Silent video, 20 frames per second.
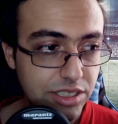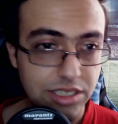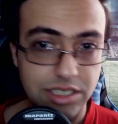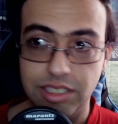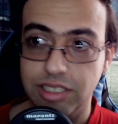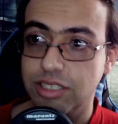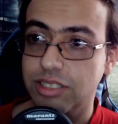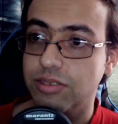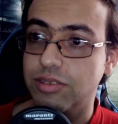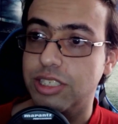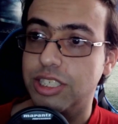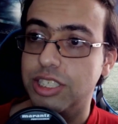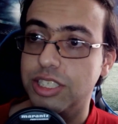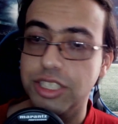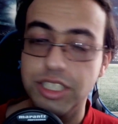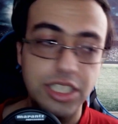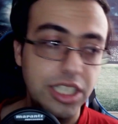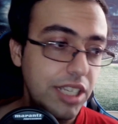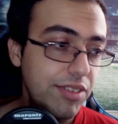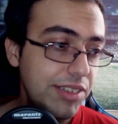So we
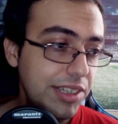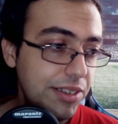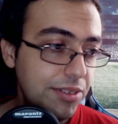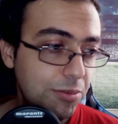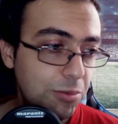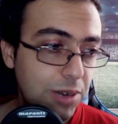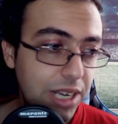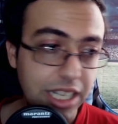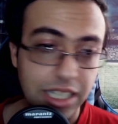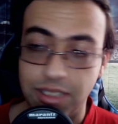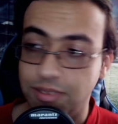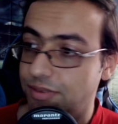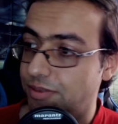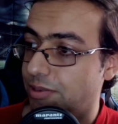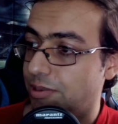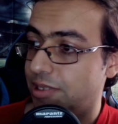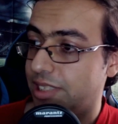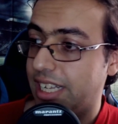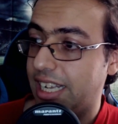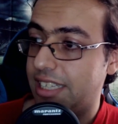just give it a while
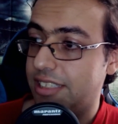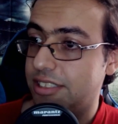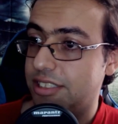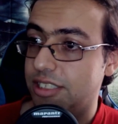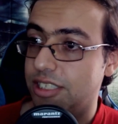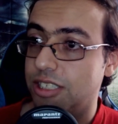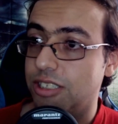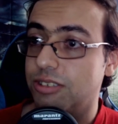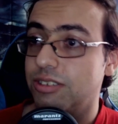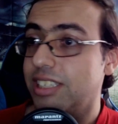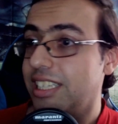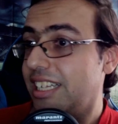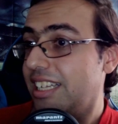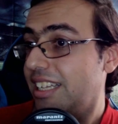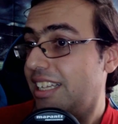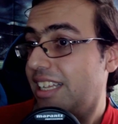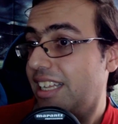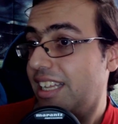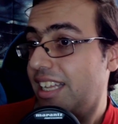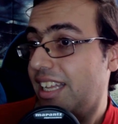for that to go.
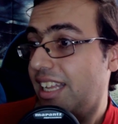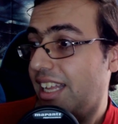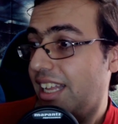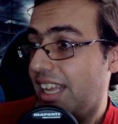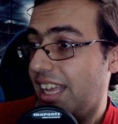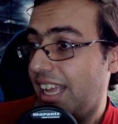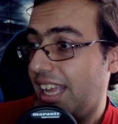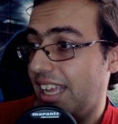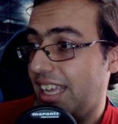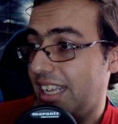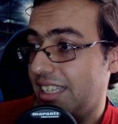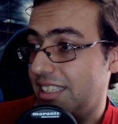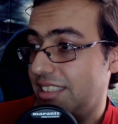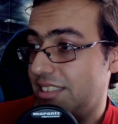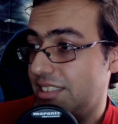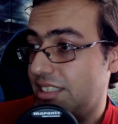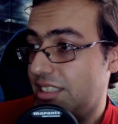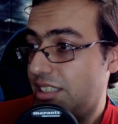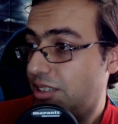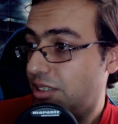And
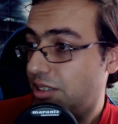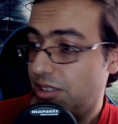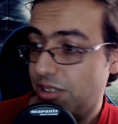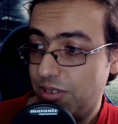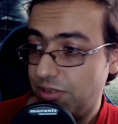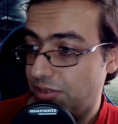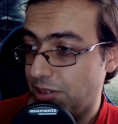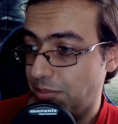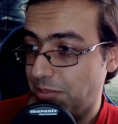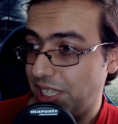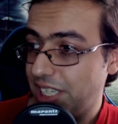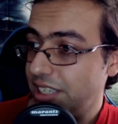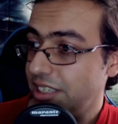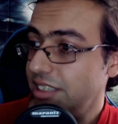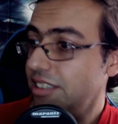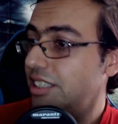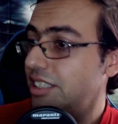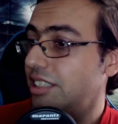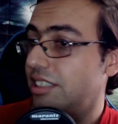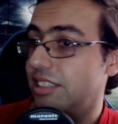from
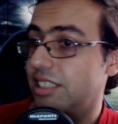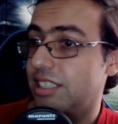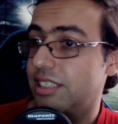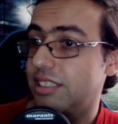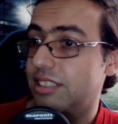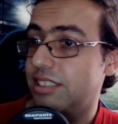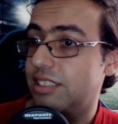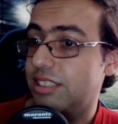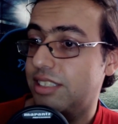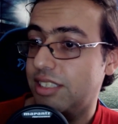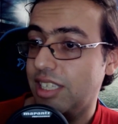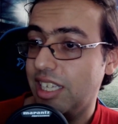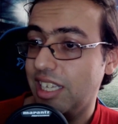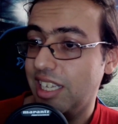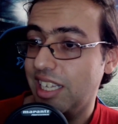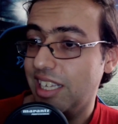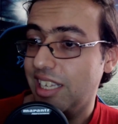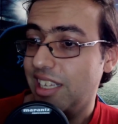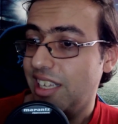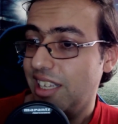here, you can
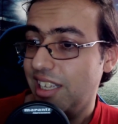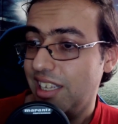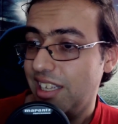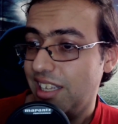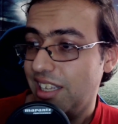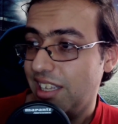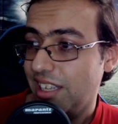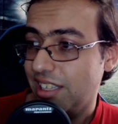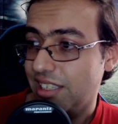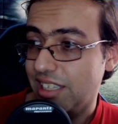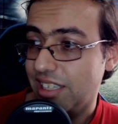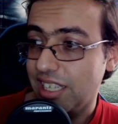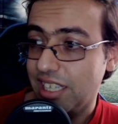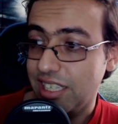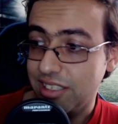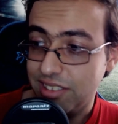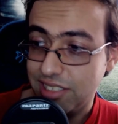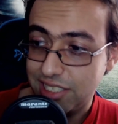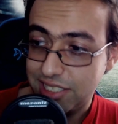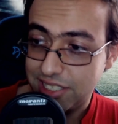see the
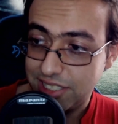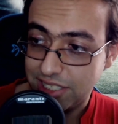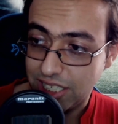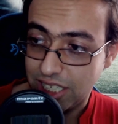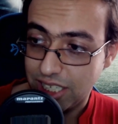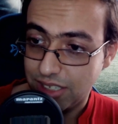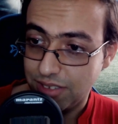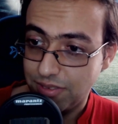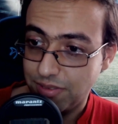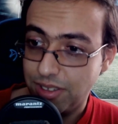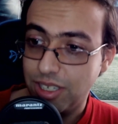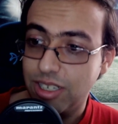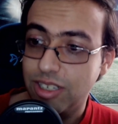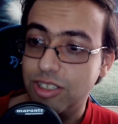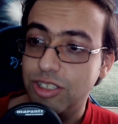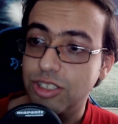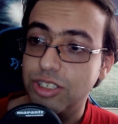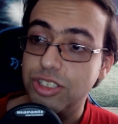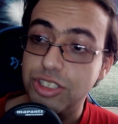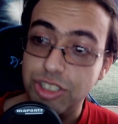list of
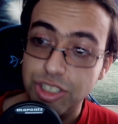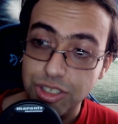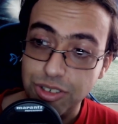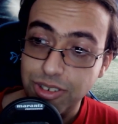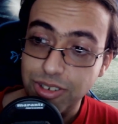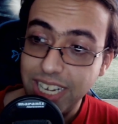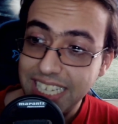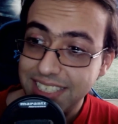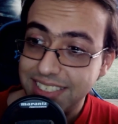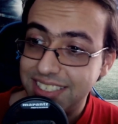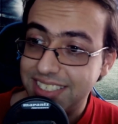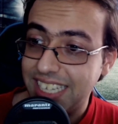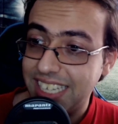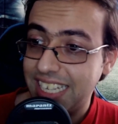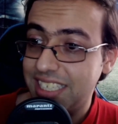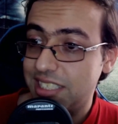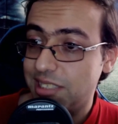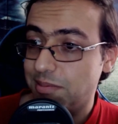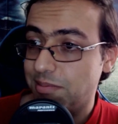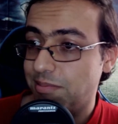duets
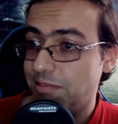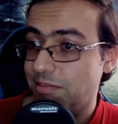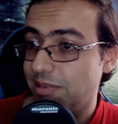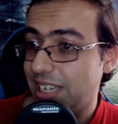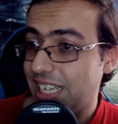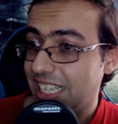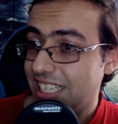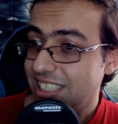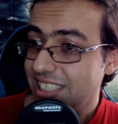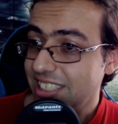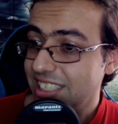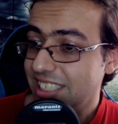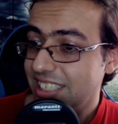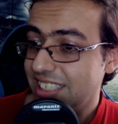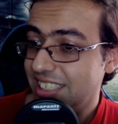as well.